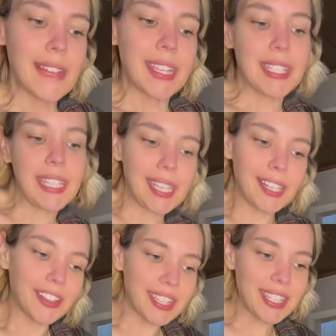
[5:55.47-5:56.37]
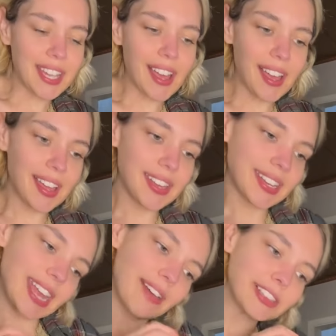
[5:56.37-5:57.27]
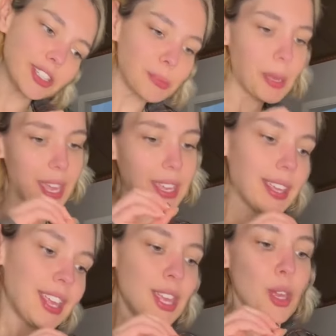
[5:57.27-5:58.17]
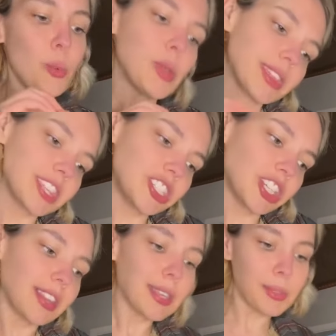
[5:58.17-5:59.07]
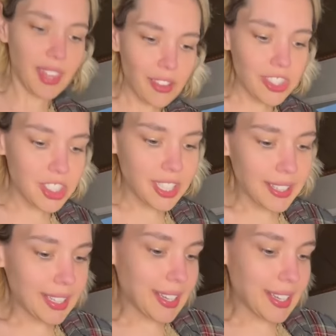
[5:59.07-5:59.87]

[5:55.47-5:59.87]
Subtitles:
to eat on the side and have a little bite with the jelly, without the jelly,